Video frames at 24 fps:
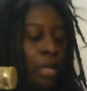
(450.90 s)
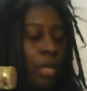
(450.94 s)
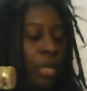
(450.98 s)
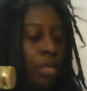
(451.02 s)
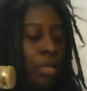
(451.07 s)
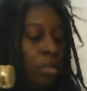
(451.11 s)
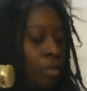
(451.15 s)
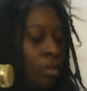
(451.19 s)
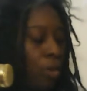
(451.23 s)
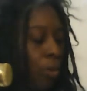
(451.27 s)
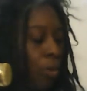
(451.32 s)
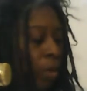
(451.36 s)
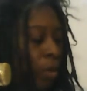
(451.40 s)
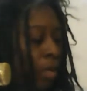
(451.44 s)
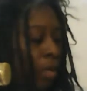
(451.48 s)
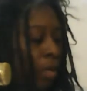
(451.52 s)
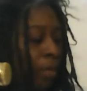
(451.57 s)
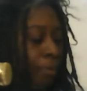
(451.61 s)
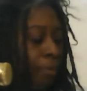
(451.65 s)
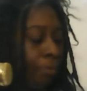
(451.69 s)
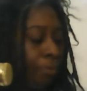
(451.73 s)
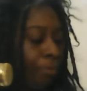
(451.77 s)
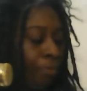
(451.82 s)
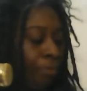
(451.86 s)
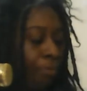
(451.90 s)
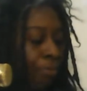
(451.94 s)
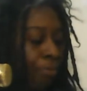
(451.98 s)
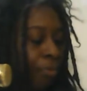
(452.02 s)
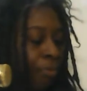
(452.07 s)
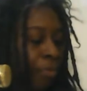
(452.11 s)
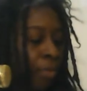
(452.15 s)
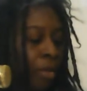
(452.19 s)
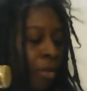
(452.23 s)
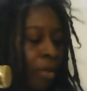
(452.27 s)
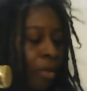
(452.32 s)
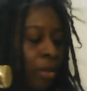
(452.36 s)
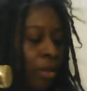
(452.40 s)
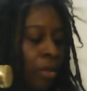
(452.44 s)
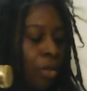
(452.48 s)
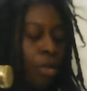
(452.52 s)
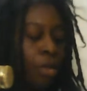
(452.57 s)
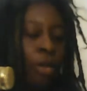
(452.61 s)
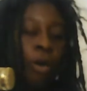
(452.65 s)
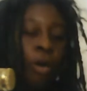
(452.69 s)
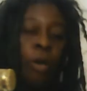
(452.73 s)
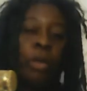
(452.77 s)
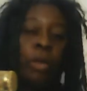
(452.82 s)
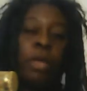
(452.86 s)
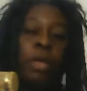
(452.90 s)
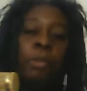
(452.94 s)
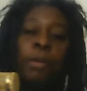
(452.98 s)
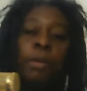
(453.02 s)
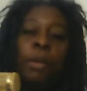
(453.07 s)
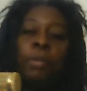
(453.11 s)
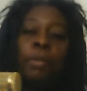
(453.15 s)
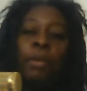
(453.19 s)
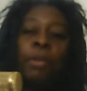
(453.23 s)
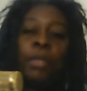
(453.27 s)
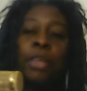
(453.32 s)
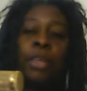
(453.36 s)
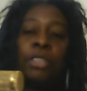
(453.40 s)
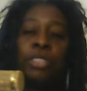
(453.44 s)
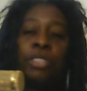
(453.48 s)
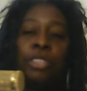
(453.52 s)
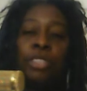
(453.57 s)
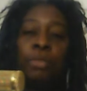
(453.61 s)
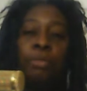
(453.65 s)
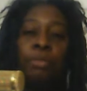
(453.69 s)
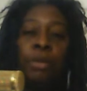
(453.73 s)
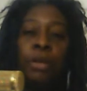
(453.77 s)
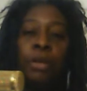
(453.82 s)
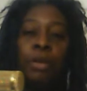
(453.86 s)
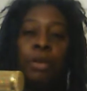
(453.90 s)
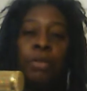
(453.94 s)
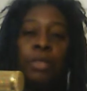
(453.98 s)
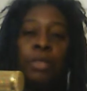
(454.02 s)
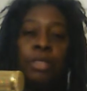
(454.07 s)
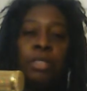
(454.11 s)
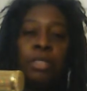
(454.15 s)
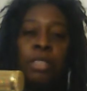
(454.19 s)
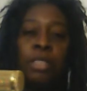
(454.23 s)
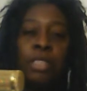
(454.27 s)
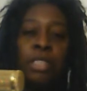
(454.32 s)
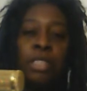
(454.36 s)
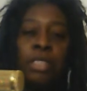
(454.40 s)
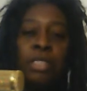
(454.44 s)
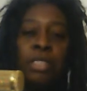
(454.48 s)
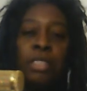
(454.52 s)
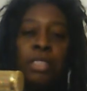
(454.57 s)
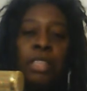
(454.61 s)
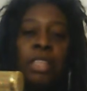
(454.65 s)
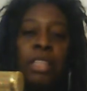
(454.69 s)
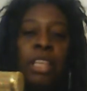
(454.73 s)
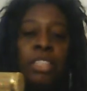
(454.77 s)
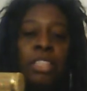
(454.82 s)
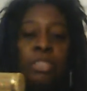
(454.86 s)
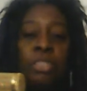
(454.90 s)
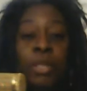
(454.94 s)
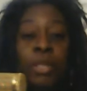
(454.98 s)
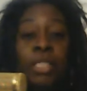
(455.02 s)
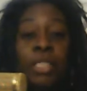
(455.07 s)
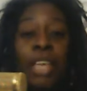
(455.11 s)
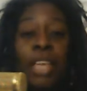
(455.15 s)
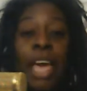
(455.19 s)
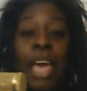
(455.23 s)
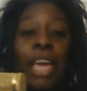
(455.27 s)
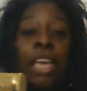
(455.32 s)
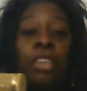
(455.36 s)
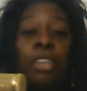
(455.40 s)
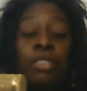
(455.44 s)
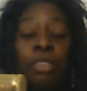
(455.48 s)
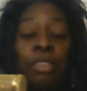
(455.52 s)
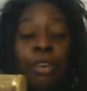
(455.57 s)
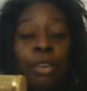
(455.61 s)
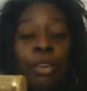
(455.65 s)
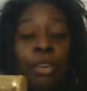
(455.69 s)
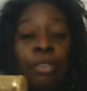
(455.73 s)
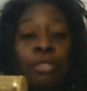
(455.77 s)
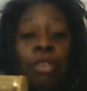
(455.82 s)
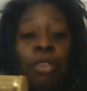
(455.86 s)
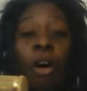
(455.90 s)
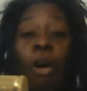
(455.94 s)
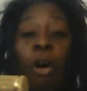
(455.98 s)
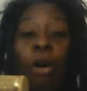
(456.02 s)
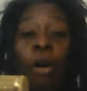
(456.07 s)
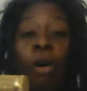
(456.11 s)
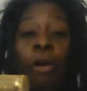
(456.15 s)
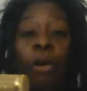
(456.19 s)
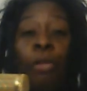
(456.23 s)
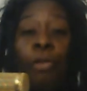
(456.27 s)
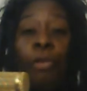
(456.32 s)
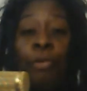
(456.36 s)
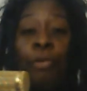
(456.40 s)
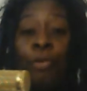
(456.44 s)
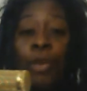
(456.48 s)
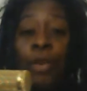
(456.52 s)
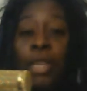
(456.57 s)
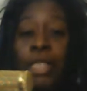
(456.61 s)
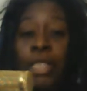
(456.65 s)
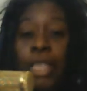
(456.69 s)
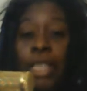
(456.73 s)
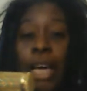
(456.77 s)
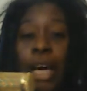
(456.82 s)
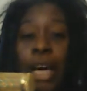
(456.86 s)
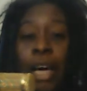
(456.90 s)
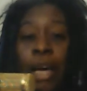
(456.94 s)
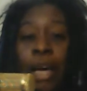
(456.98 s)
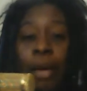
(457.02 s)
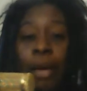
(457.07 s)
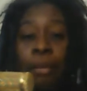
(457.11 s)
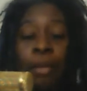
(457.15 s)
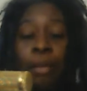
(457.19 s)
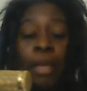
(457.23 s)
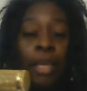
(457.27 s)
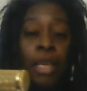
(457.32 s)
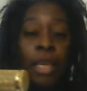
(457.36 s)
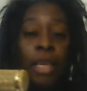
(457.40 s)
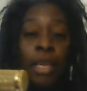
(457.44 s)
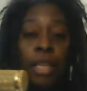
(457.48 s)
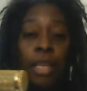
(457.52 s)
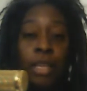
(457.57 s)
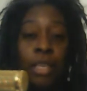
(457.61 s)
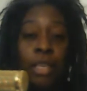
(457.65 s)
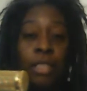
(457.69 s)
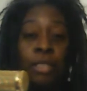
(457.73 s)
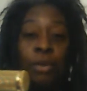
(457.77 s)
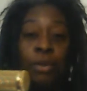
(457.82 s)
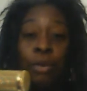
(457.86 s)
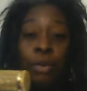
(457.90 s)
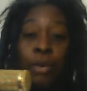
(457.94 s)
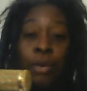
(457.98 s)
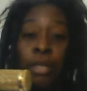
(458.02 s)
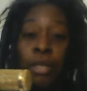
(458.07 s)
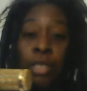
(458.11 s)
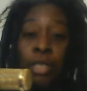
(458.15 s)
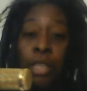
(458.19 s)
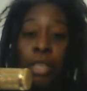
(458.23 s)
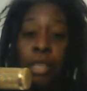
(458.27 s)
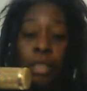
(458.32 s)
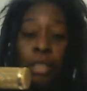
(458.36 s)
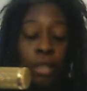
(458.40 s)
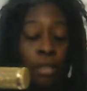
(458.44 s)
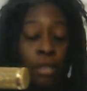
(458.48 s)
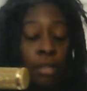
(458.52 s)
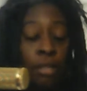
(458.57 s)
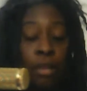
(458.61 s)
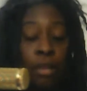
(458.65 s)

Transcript: So the only people that should be on this list and they should be taking turns all the freaking time is Chris. These are